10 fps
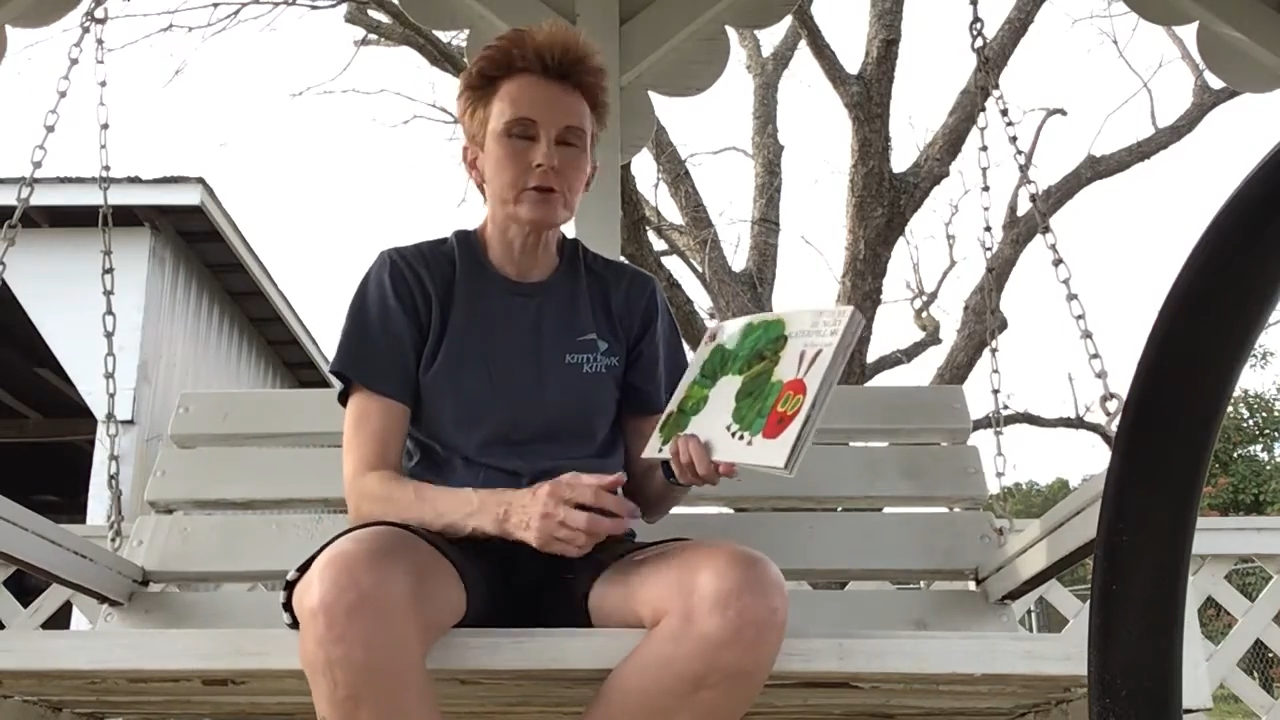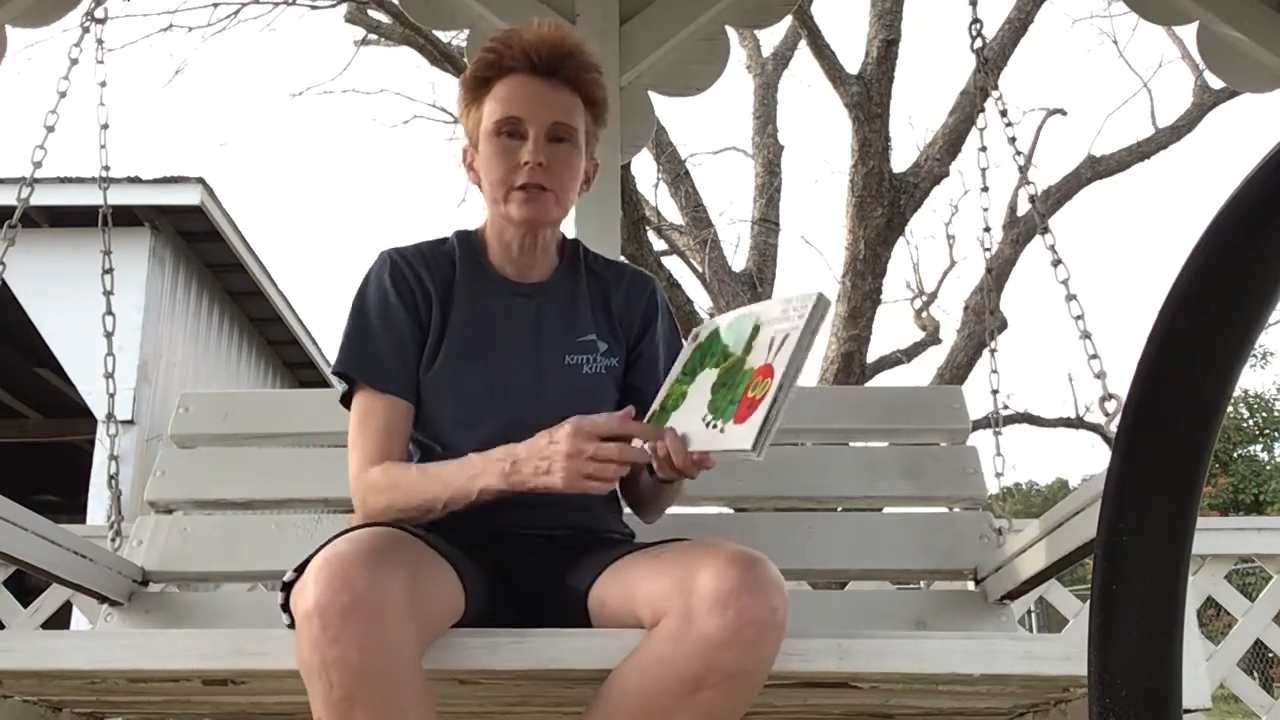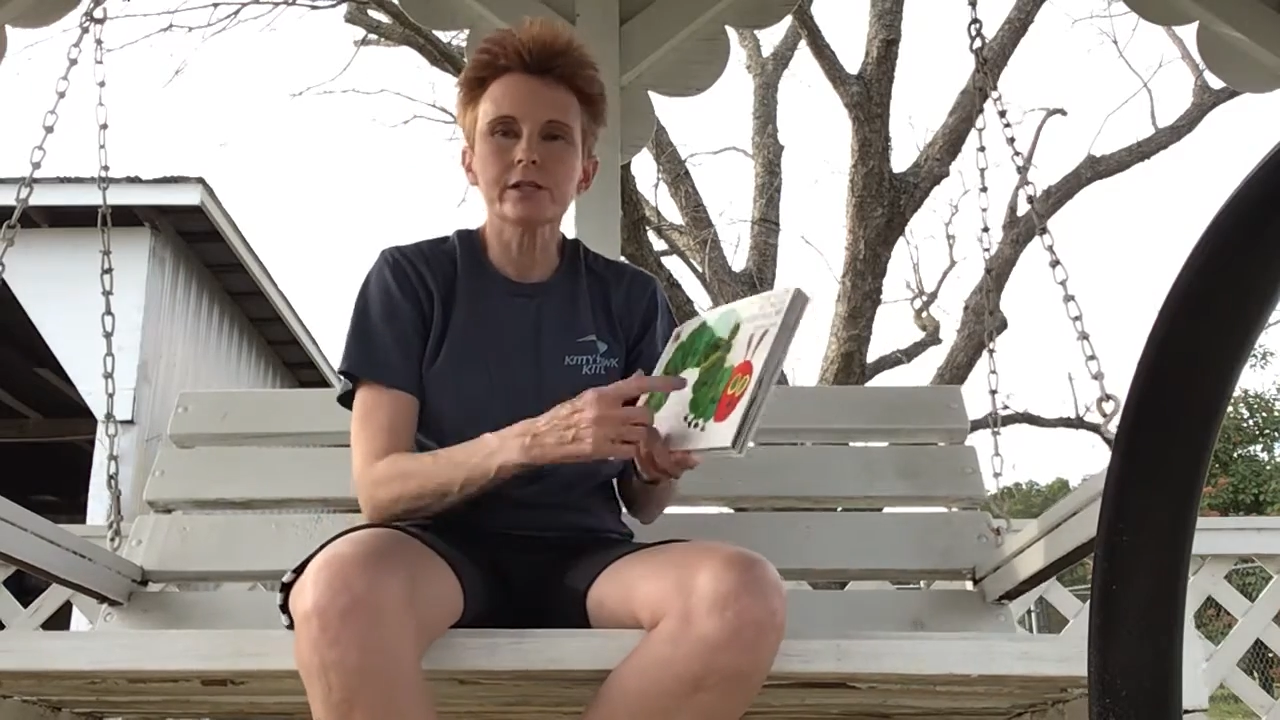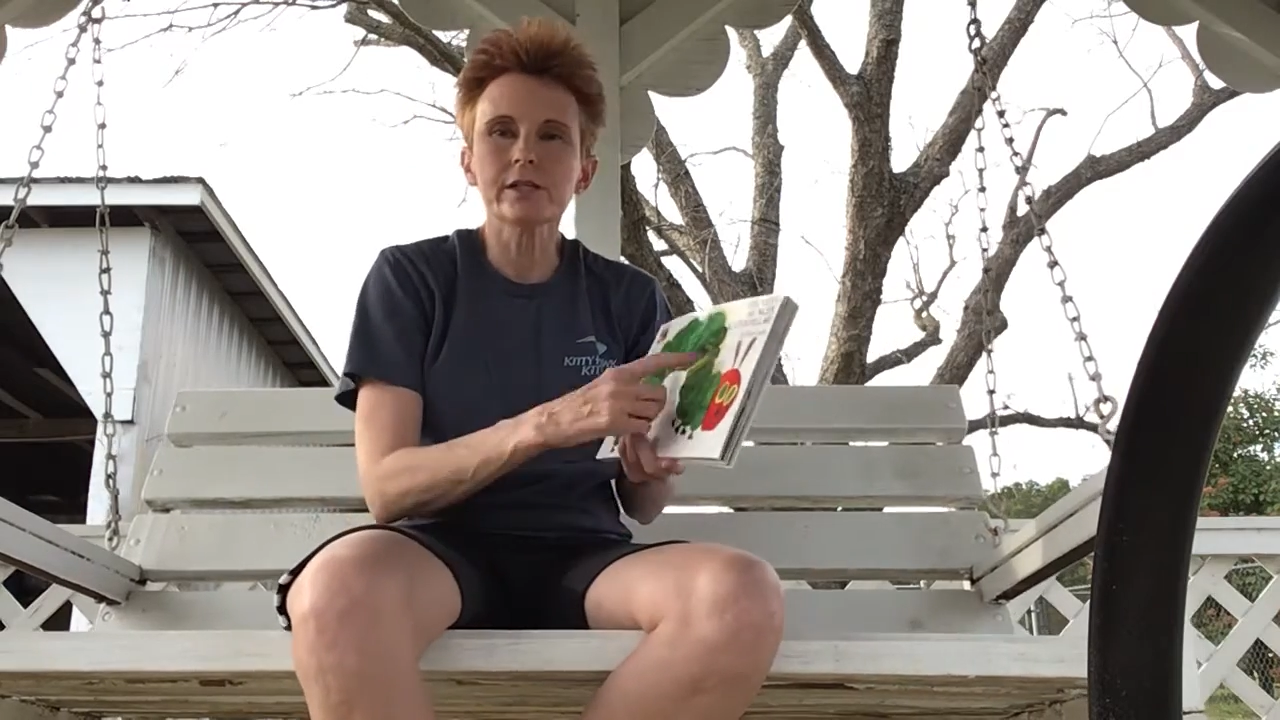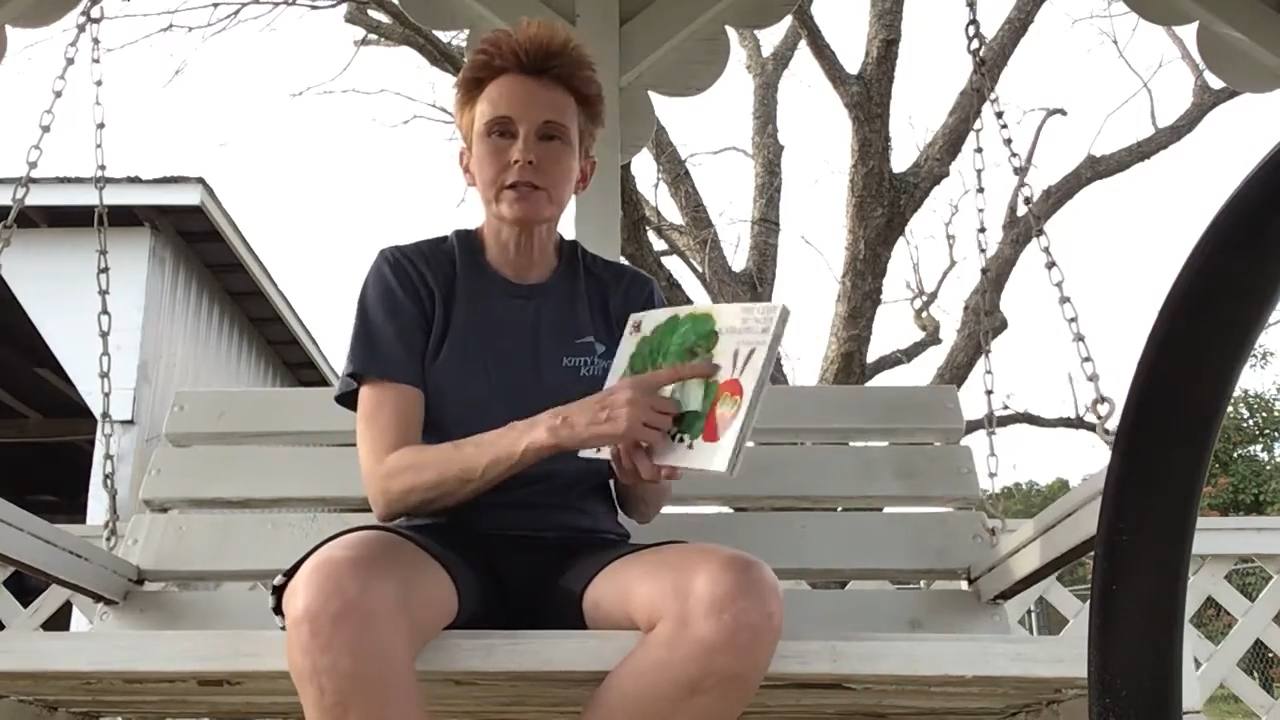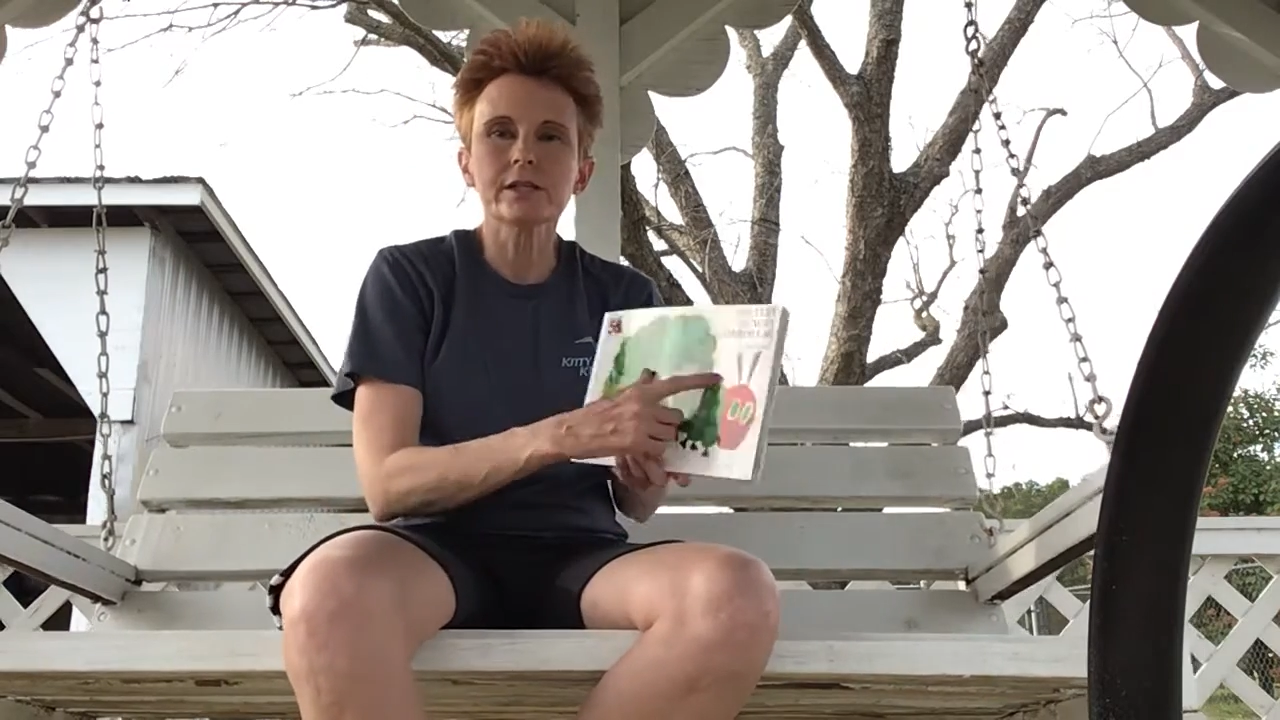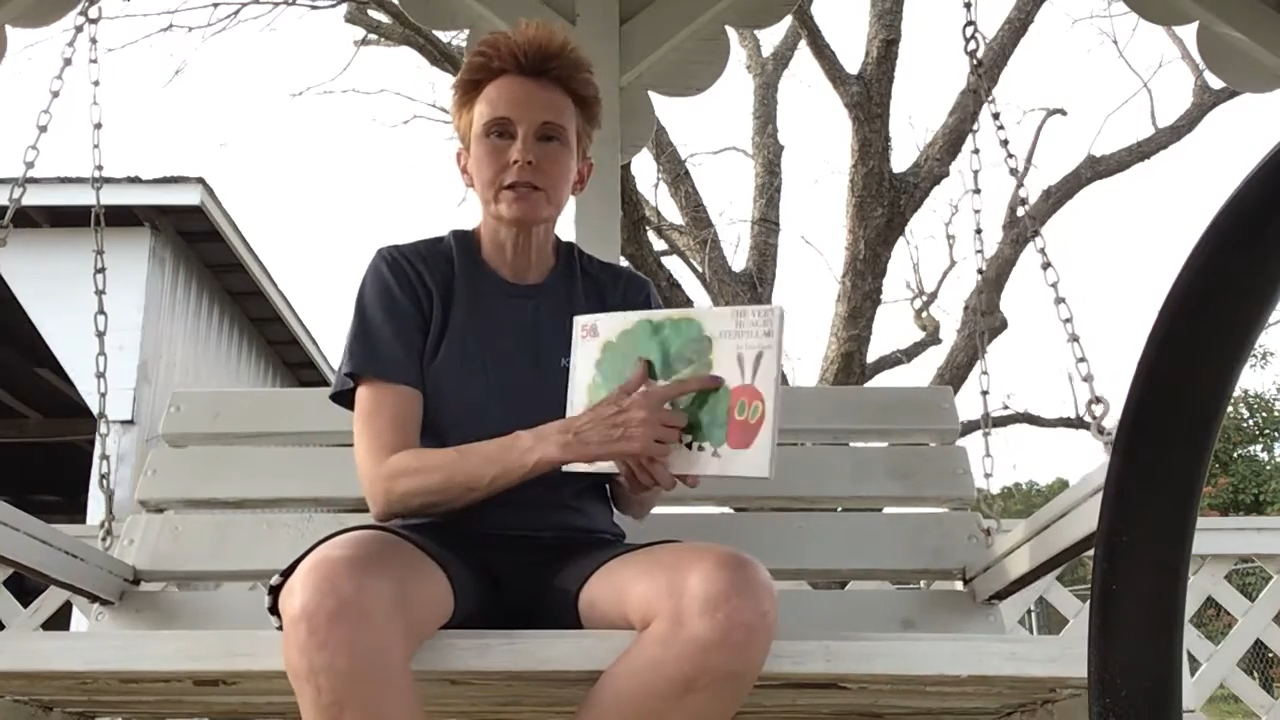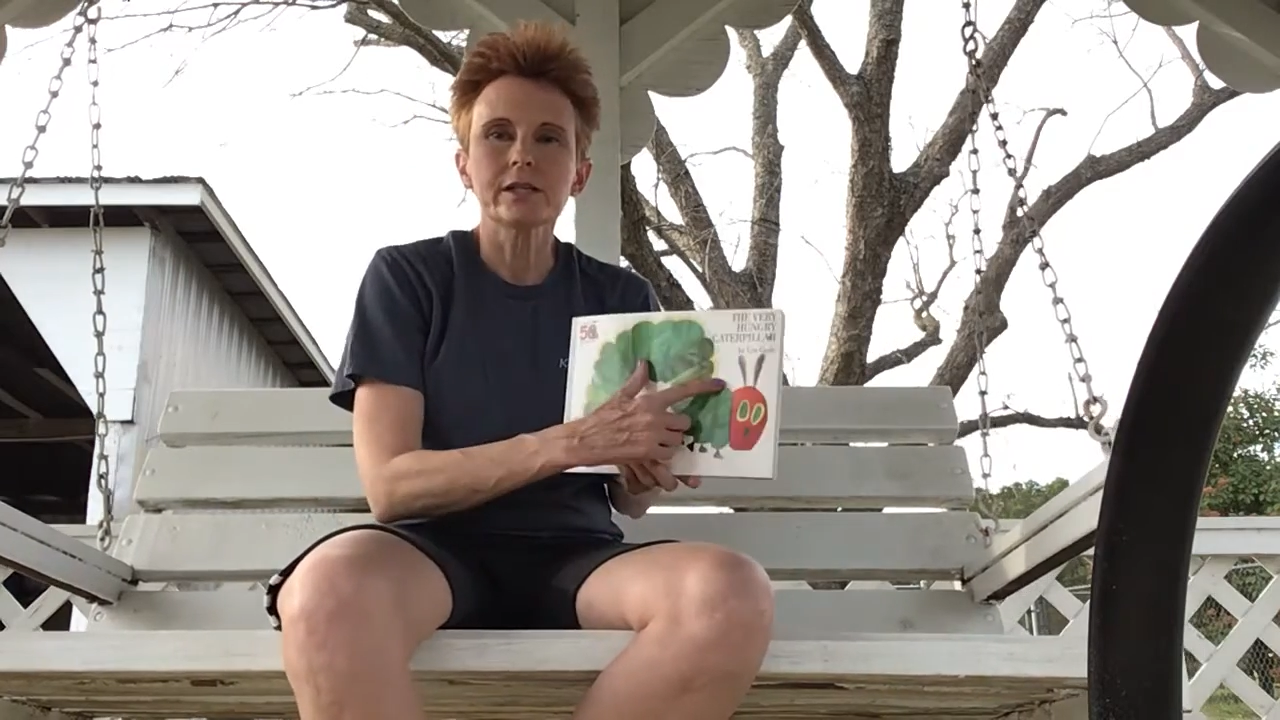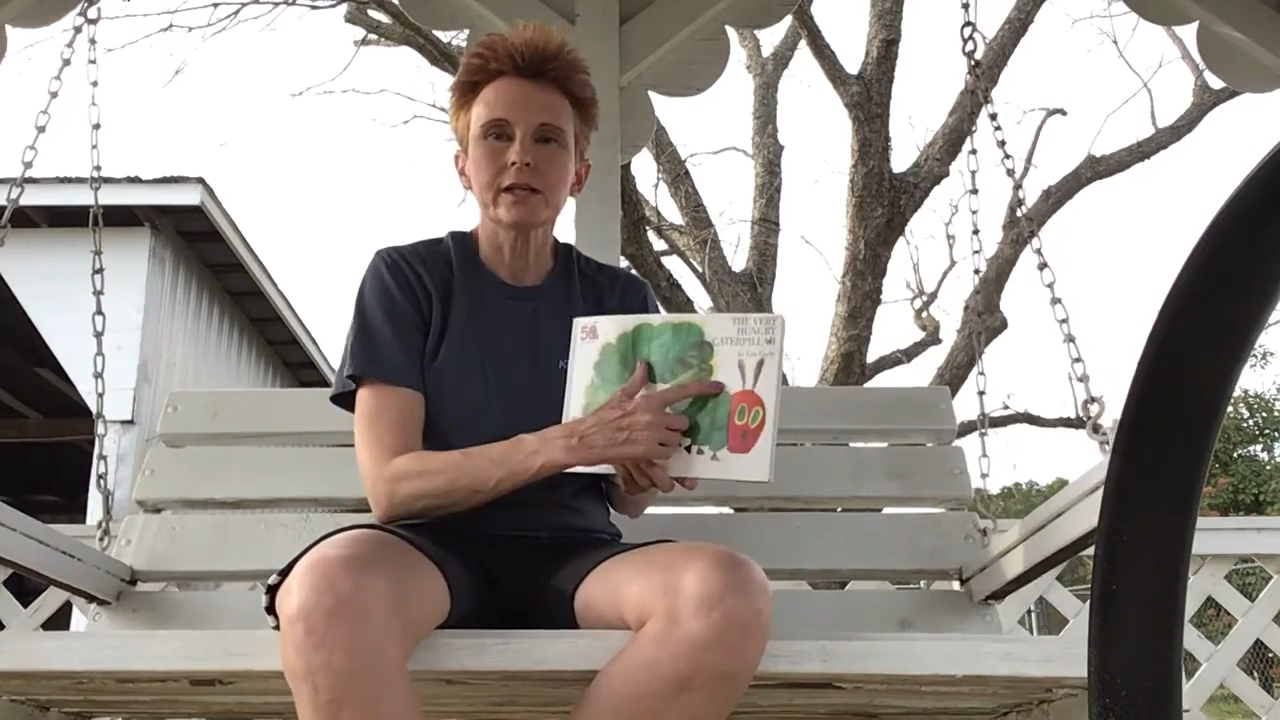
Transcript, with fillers: is